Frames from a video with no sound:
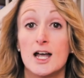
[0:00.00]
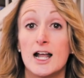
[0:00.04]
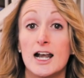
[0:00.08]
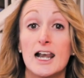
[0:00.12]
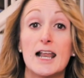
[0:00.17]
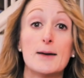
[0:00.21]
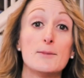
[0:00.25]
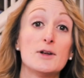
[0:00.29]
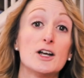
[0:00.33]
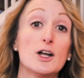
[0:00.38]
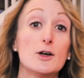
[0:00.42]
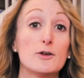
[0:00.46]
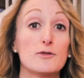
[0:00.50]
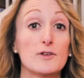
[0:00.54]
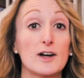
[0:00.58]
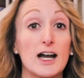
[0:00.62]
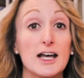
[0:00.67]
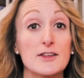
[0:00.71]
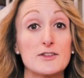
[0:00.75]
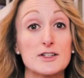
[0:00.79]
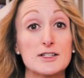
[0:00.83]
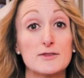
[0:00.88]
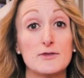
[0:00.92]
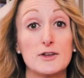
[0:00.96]
Let me know if you
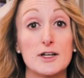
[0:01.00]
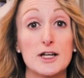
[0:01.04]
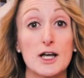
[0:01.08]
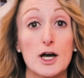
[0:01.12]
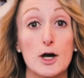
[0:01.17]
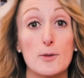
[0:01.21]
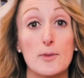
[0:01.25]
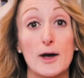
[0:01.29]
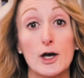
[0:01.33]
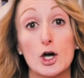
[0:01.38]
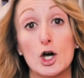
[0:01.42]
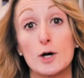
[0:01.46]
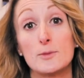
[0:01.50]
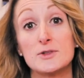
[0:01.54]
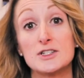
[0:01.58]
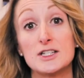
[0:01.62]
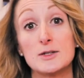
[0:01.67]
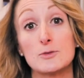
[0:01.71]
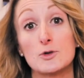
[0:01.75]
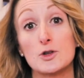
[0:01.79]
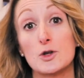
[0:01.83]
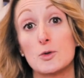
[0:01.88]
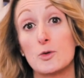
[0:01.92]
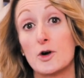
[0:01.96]
like this video by
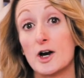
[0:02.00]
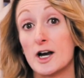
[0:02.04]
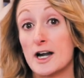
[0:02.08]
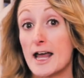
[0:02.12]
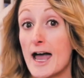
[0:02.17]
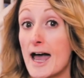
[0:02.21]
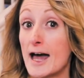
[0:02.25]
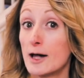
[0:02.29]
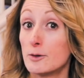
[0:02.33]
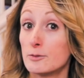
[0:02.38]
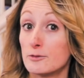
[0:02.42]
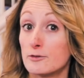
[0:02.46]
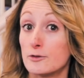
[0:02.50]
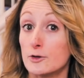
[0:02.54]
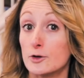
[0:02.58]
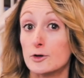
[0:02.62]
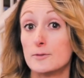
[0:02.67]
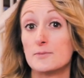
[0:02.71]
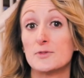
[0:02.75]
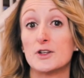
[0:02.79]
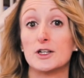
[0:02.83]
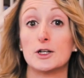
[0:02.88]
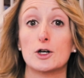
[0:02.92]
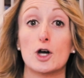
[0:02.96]
commenting with the word
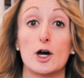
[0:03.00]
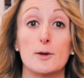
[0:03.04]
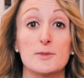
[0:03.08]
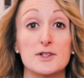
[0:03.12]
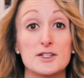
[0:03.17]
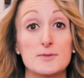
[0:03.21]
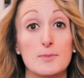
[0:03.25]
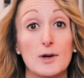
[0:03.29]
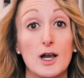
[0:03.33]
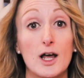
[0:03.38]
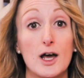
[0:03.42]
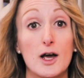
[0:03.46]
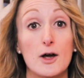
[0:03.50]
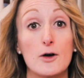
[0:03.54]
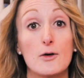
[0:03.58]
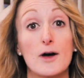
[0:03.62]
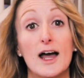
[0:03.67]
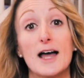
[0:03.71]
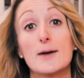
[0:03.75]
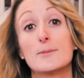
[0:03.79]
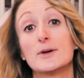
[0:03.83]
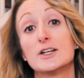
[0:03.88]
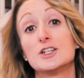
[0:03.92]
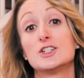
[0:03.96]
helpful in the comments below
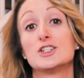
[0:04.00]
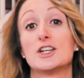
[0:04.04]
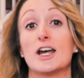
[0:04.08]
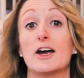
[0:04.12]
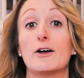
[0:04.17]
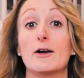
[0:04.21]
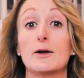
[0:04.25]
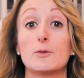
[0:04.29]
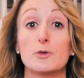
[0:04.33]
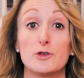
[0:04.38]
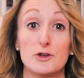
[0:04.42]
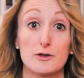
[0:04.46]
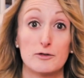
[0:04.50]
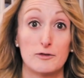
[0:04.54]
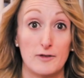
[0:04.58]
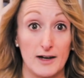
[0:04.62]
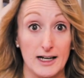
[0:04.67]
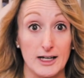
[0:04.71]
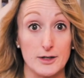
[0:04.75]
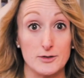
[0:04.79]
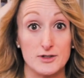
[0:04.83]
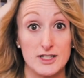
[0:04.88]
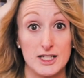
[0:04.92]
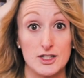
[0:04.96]
and by sharing with your
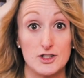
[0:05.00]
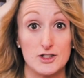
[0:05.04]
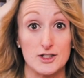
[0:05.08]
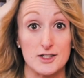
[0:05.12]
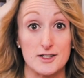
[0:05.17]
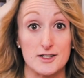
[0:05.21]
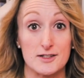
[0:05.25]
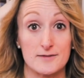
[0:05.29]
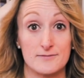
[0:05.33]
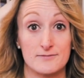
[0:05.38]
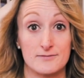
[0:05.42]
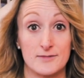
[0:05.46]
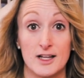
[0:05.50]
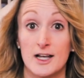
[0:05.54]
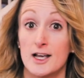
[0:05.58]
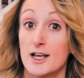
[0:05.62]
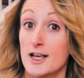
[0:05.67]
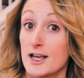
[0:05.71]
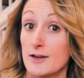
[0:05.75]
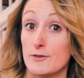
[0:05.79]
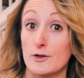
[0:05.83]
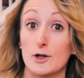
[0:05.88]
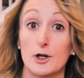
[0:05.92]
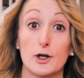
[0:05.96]
fellow teachers.
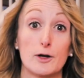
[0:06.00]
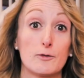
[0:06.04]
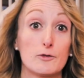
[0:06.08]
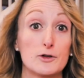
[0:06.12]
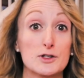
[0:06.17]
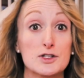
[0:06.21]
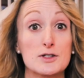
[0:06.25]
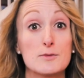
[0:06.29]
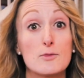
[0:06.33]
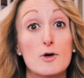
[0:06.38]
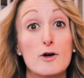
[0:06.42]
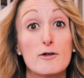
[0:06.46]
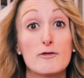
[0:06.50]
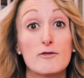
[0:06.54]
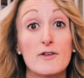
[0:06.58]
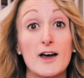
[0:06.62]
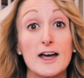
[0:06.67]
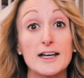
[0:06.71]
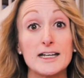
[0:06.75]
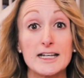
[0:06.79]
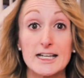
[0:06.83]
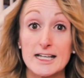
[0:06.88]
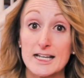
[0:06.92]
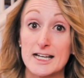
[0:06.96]
If you're looking for some more
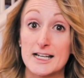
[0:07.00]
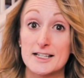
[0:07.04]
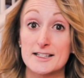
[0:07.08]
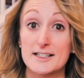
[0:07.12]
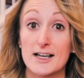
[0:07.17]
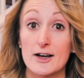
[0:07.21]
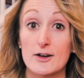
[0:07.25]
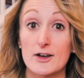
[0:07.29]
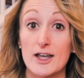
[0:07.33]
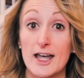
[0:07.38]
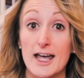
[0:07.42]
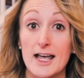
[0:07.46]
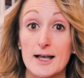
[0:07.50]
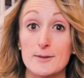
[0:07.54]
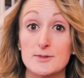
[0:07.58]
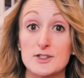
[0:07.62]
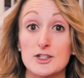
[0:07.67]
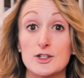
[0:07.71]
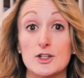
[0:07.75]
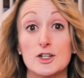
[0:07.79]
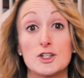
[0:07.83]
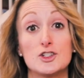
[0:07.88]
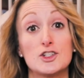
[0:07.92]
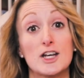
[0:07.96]
fun ESL games,
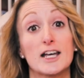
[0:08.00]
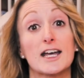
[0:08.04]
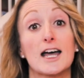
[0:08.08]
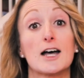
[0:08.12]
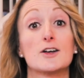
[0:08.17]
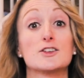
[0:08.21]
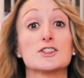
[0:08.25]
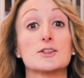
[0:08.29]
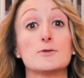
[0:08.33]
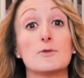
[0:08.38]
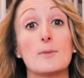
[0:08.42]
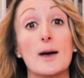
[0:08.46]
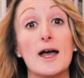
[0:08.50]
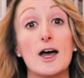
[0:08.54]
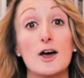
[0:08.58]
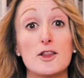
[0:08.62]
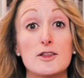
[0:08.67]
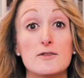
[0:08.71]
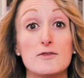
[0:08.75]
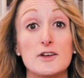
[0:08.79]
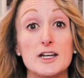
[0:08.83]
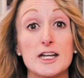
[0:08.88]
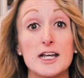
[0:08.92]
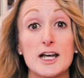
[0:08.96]
then you can check out some of my
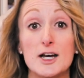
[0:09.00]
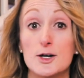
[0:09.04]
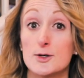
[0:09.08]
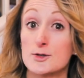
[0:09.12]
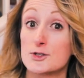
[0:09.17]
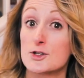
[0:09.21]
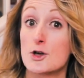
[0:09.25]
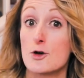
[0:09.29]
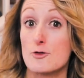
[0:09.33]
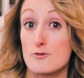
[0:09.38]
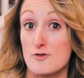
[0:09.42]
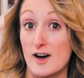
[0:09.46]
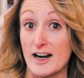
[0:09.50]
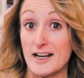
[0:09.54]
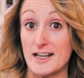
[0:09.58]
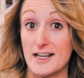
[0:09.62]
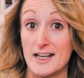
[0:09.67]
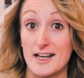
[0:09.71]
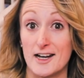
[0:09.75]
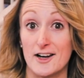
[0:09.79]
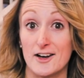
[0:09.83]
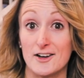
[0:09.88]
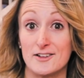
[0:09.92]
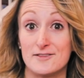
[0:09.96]
other videos right
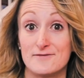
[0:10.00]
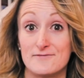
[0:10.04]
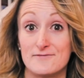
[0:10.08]
here.